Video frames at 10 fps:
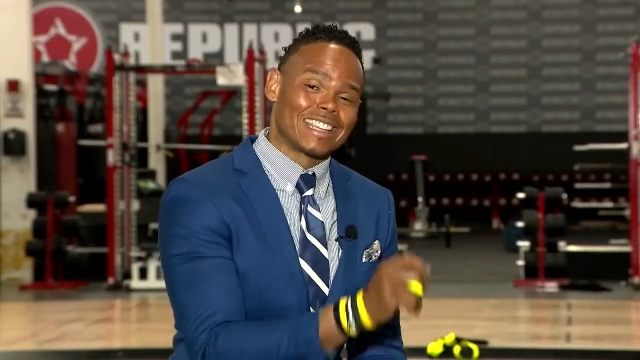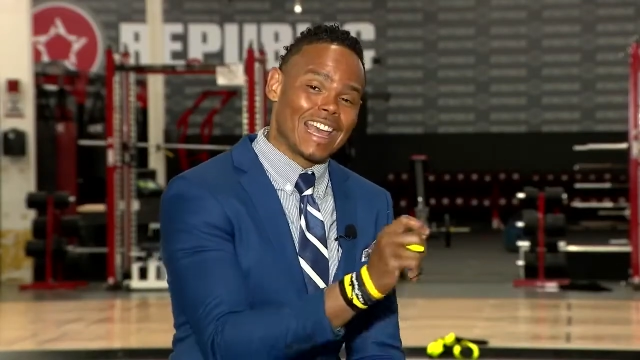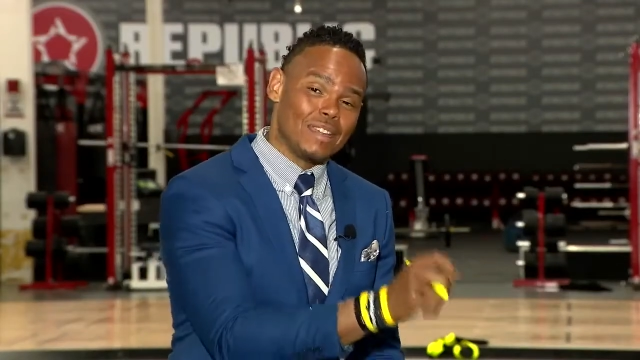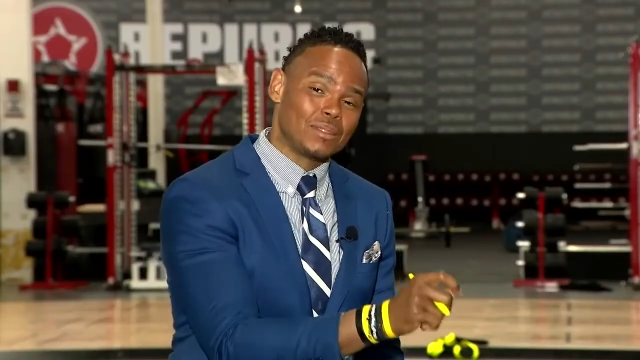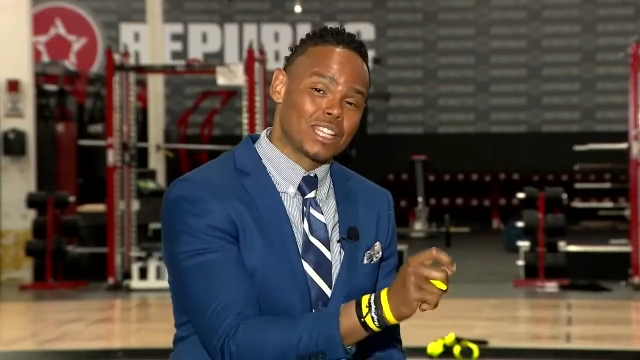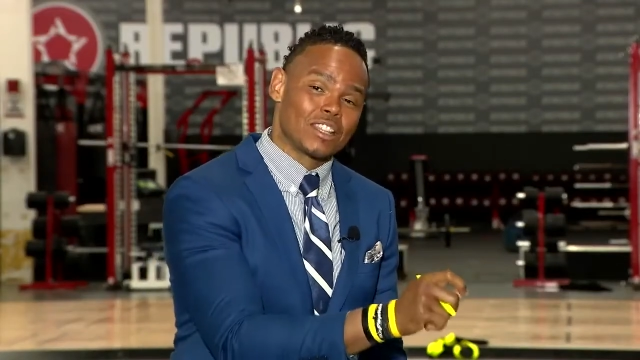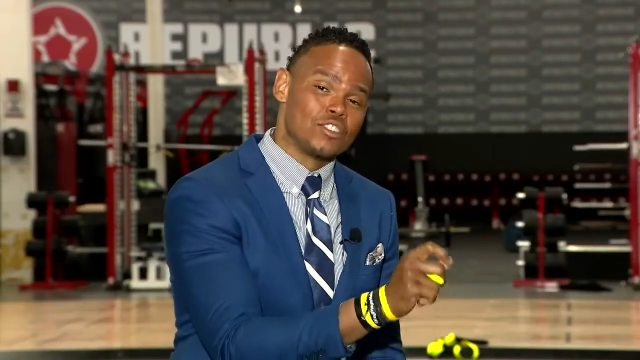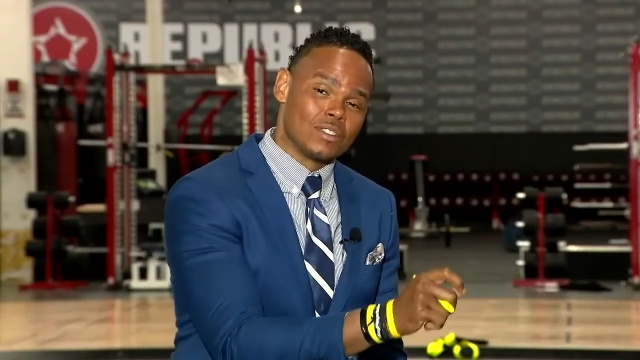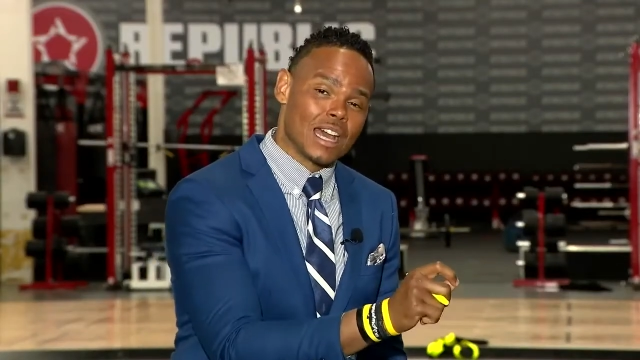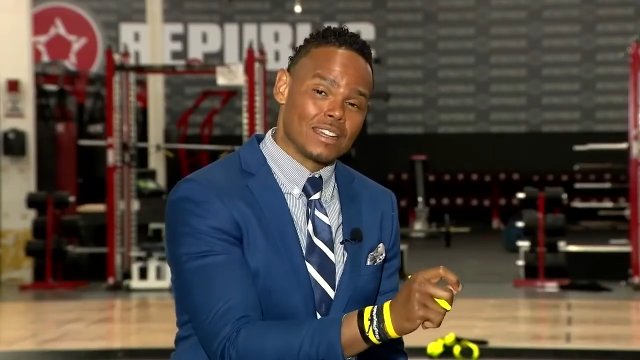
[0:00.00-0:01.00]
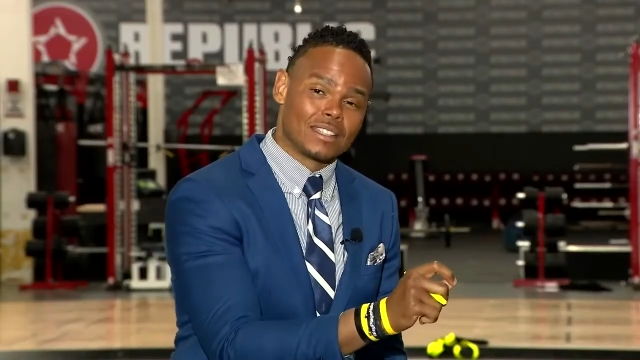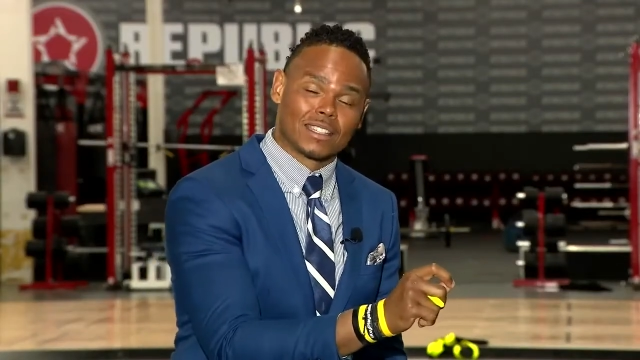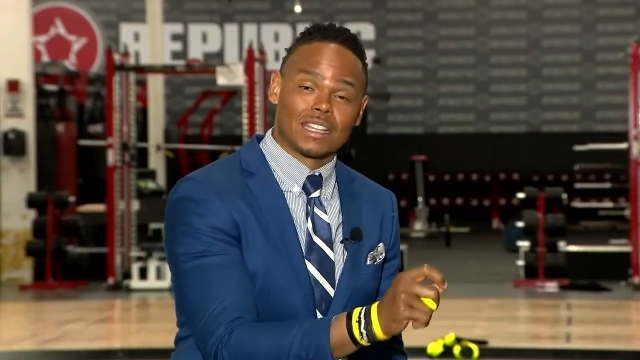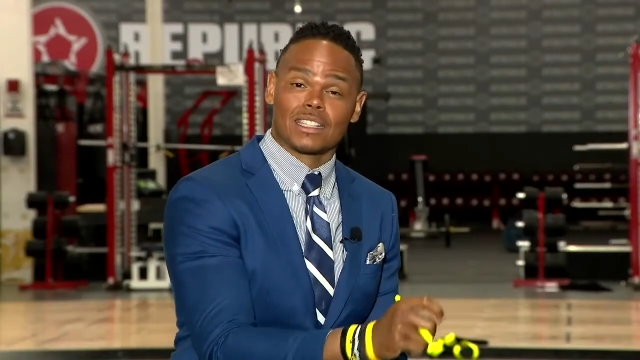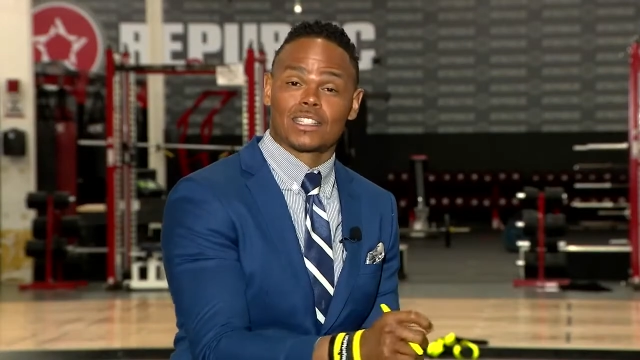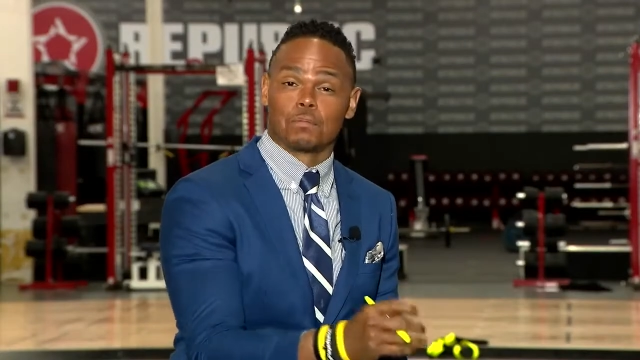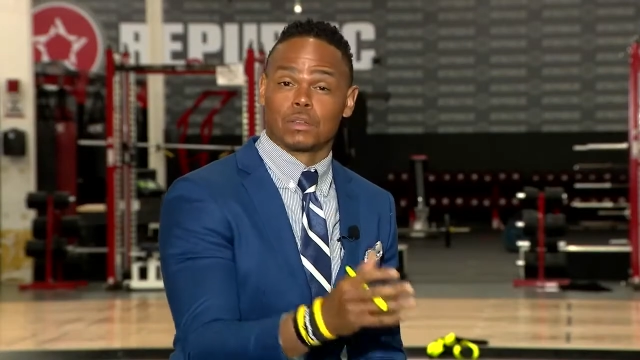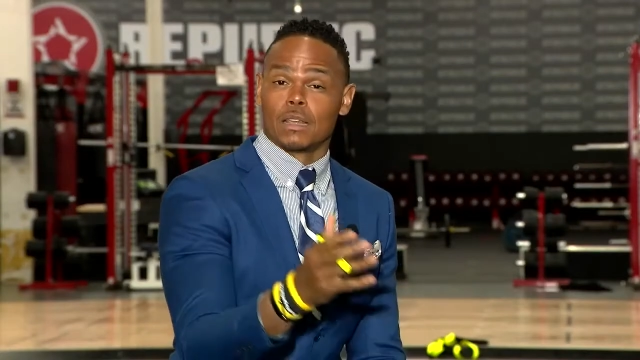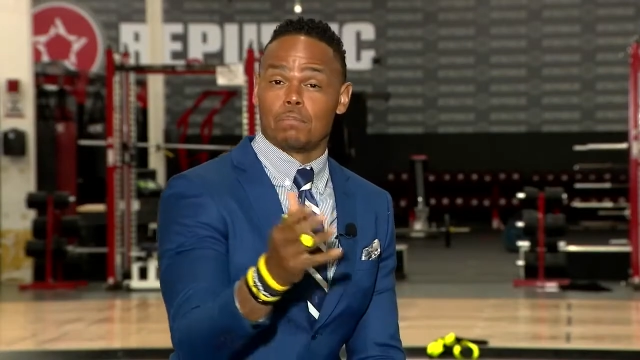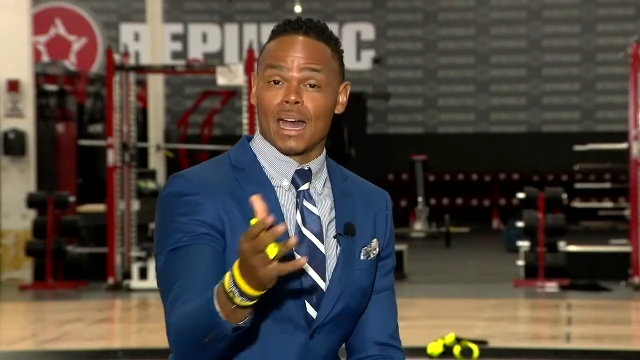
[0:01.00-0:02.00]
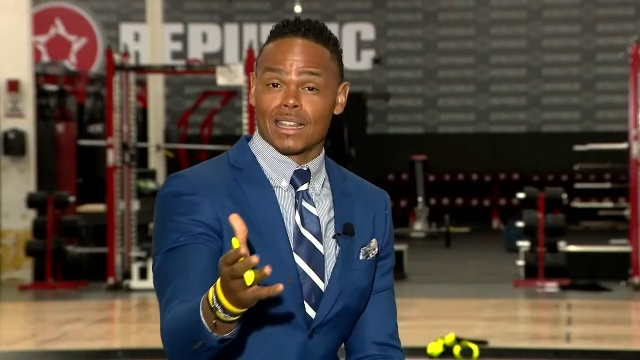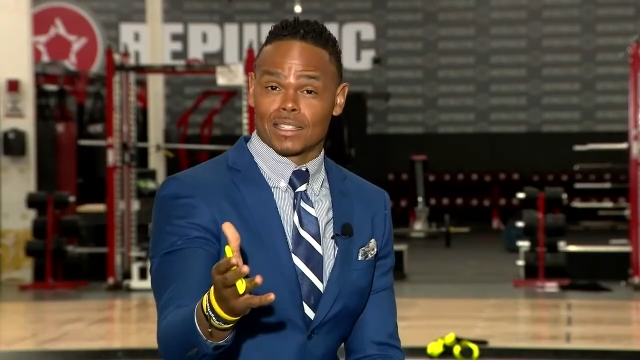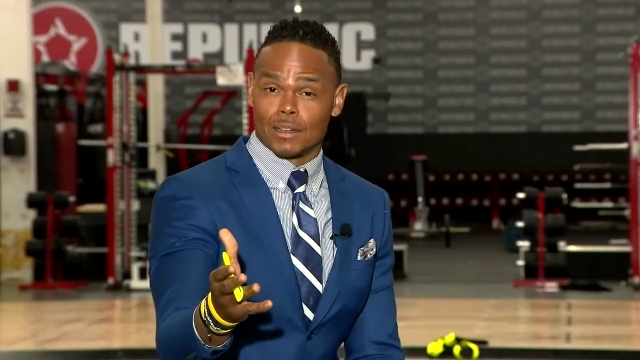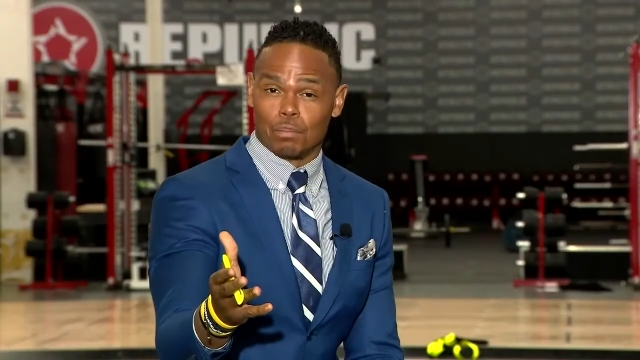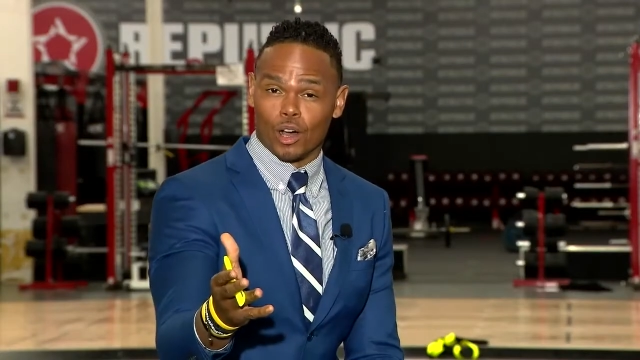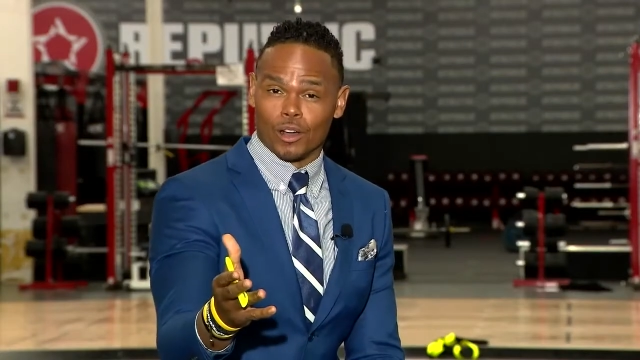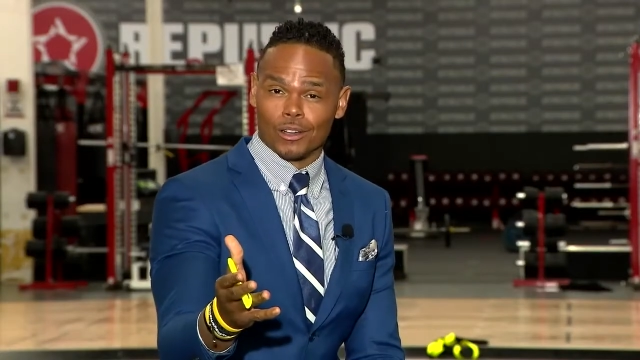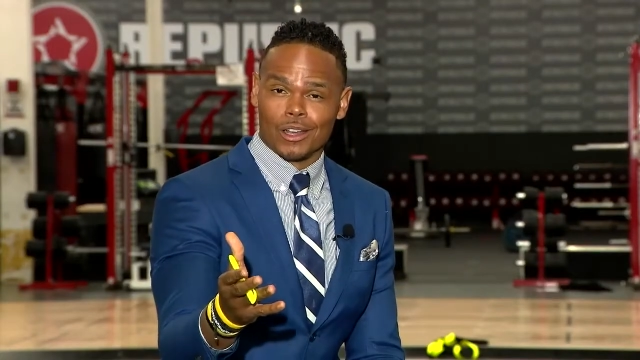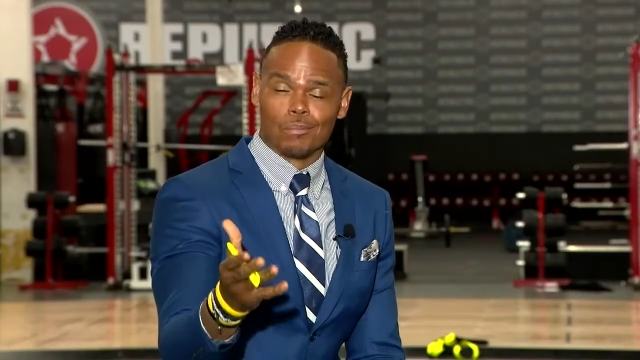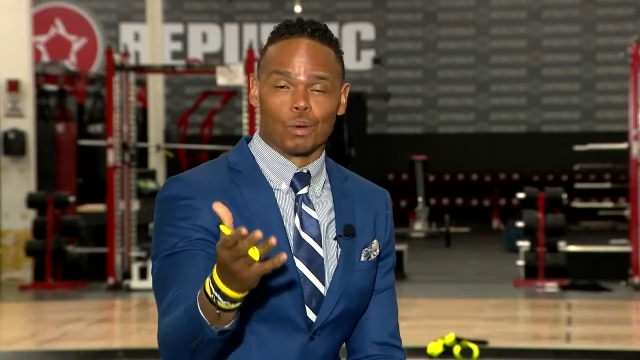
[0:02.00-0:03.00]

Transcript: came to the United States to play basketball,